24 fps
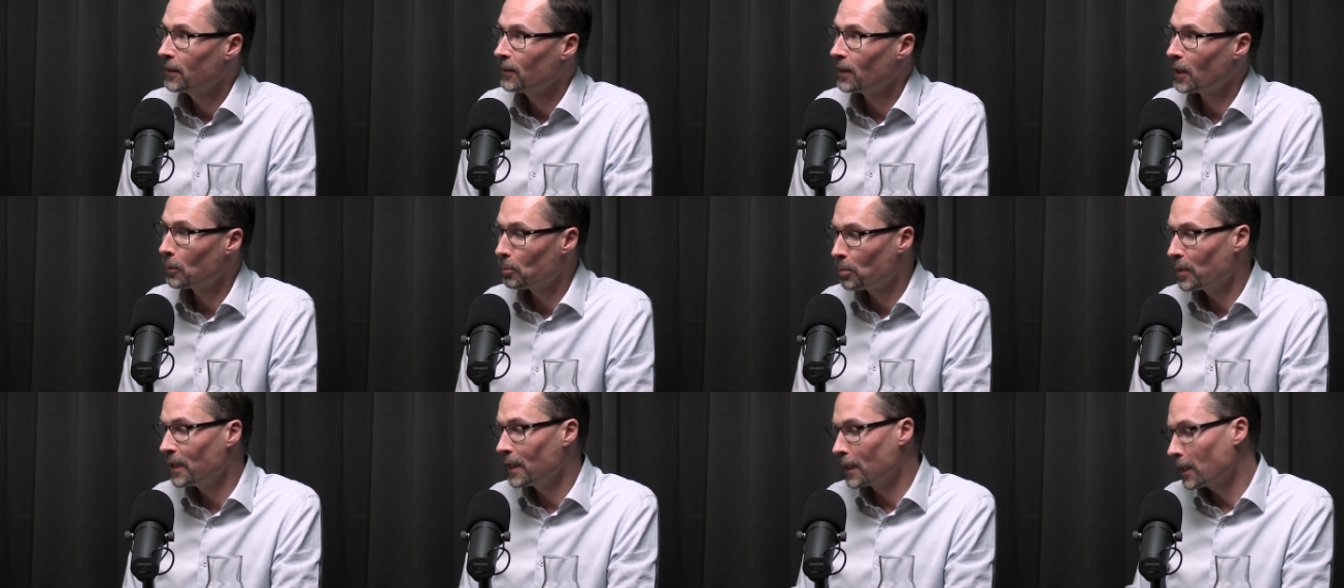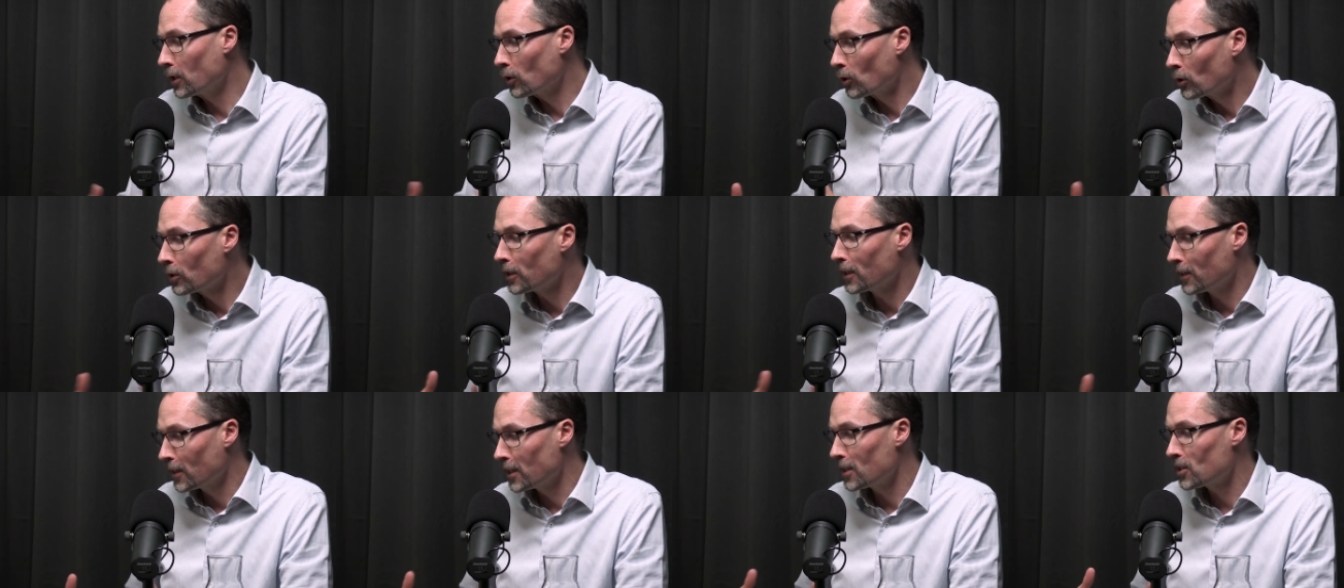that being
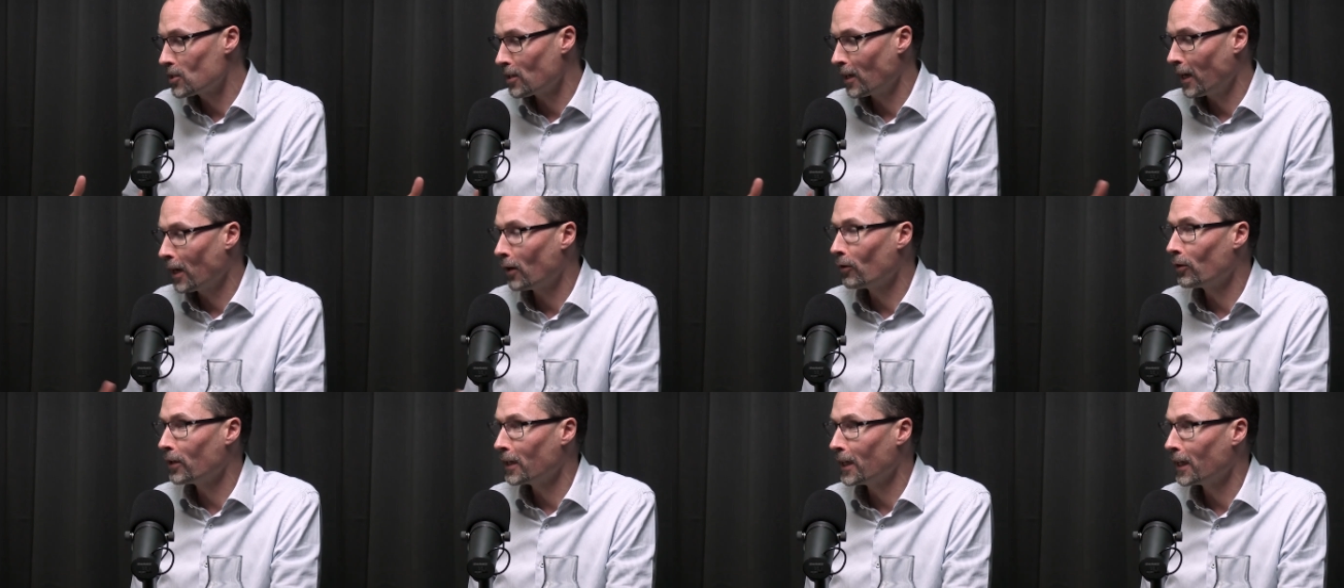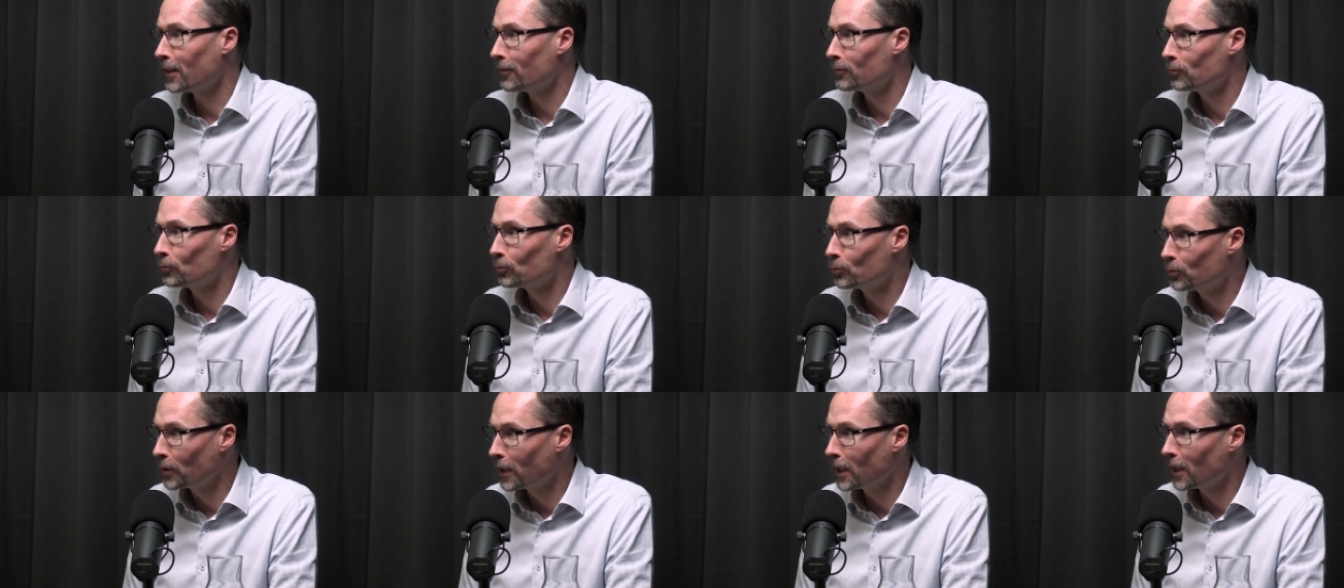good in this area
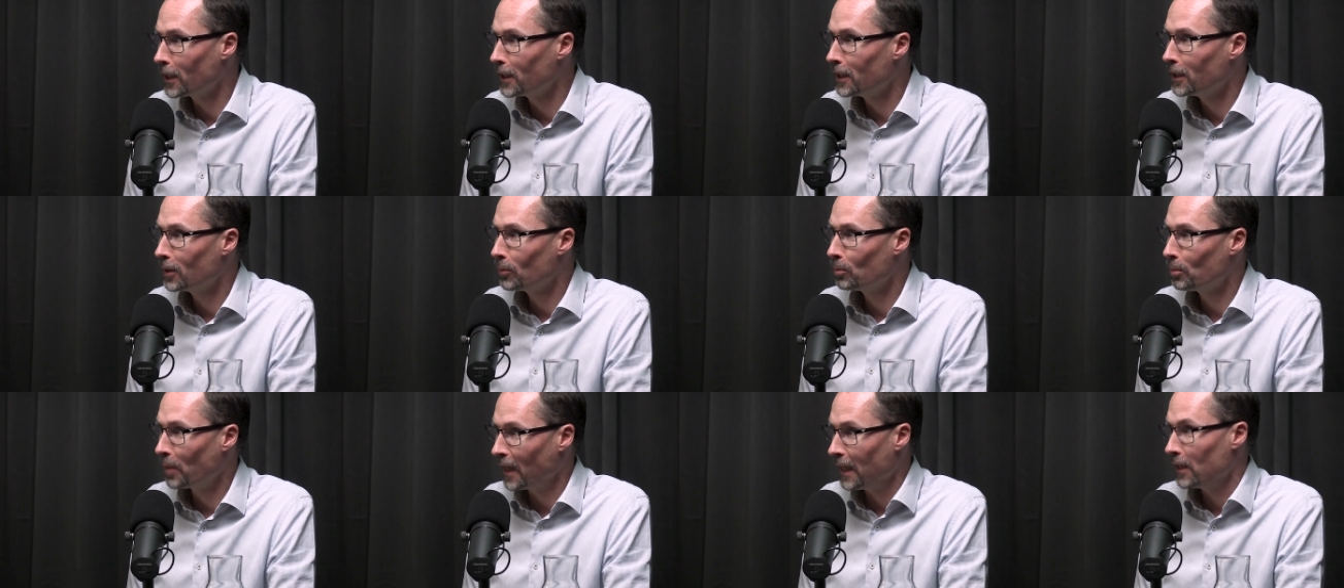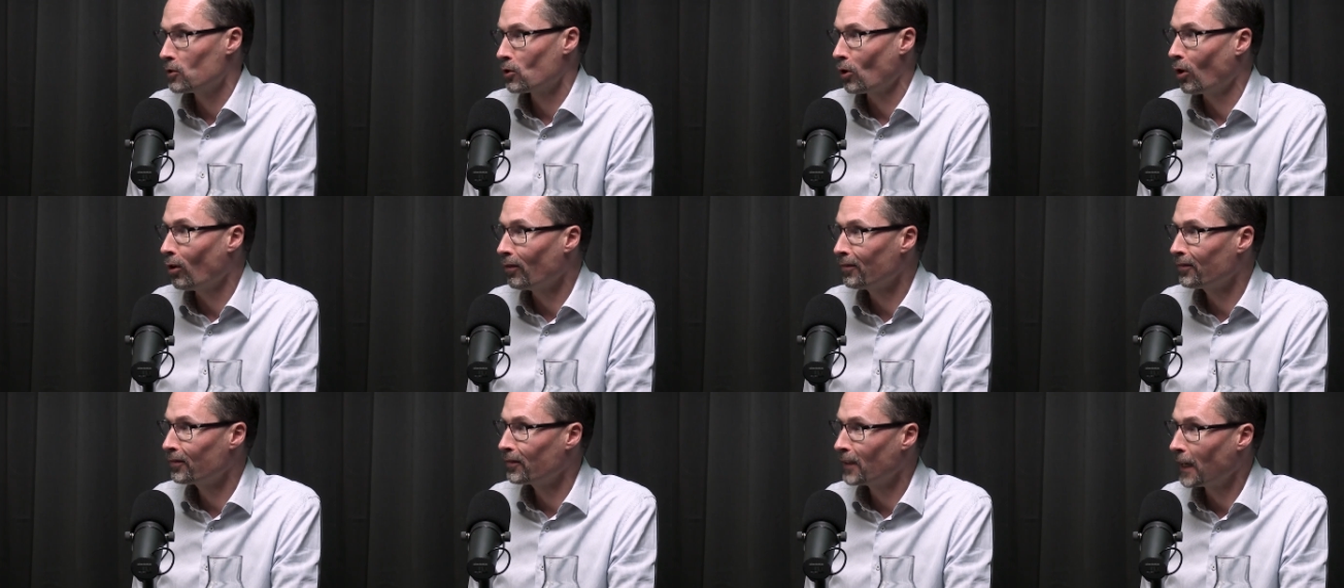really pays
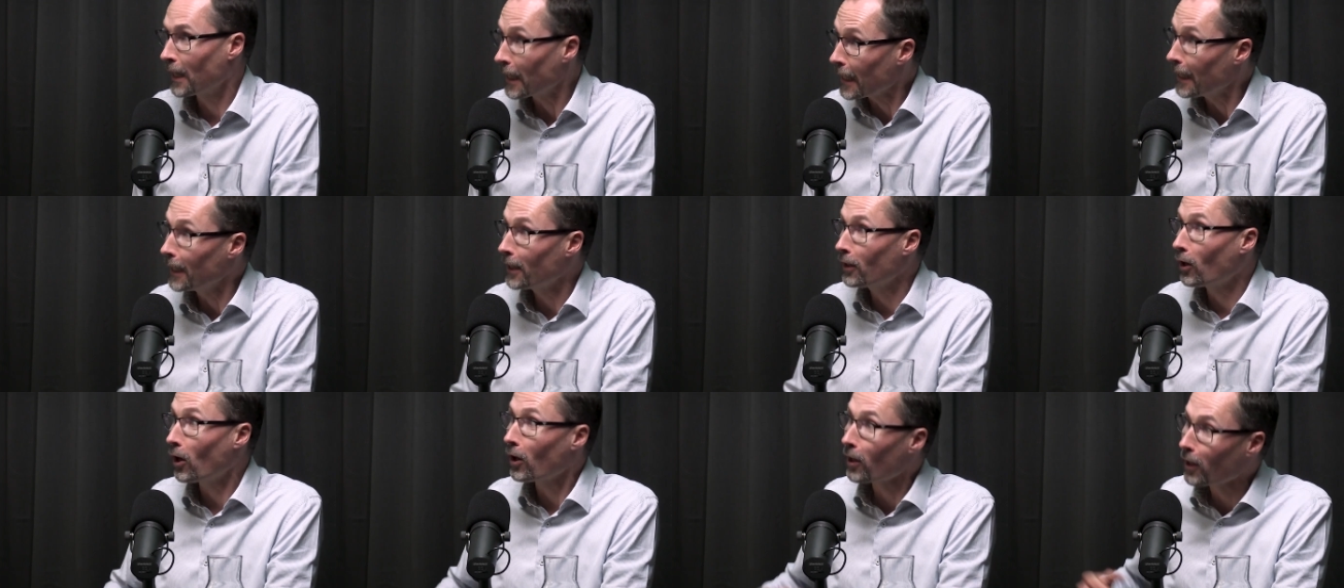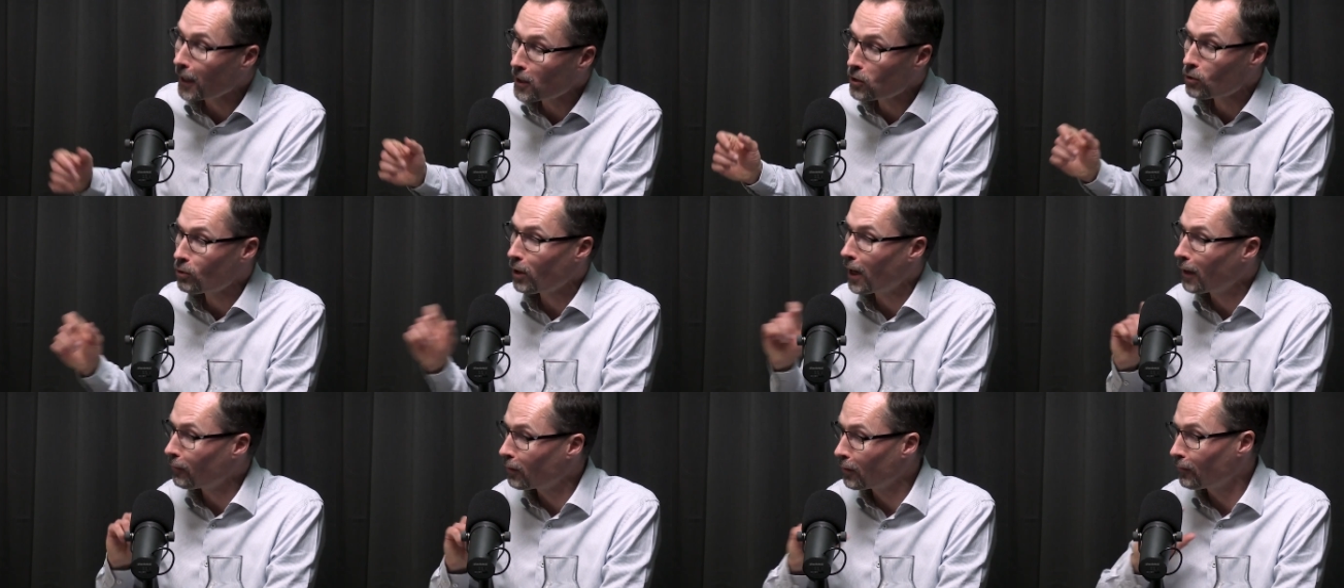off. Again,
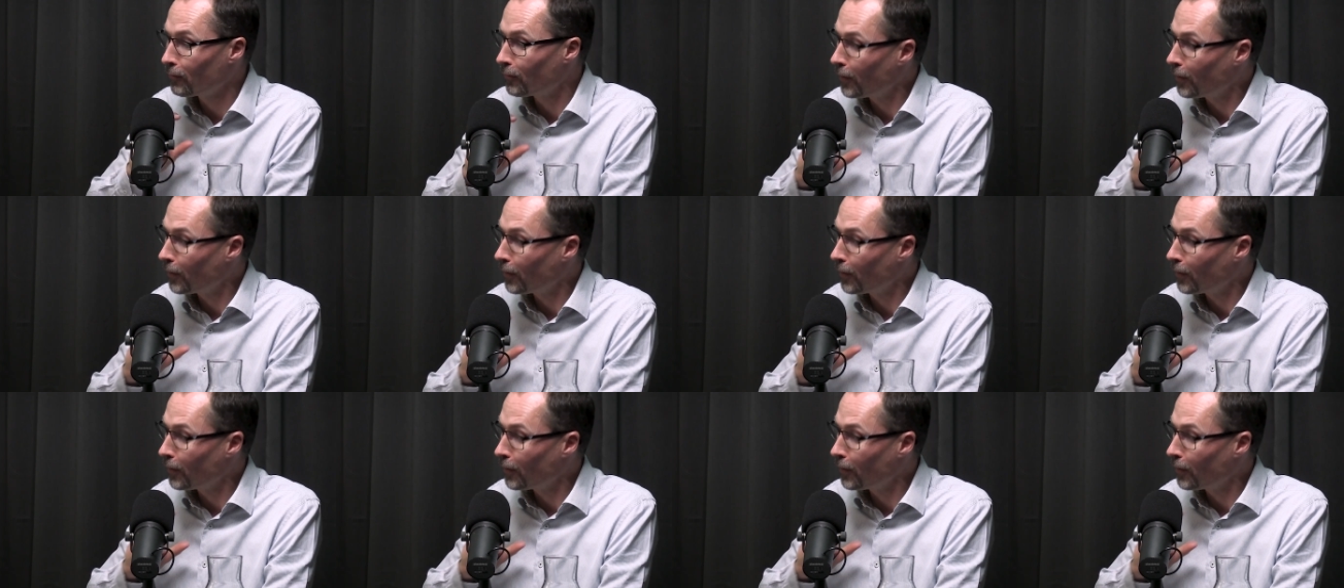unless you have a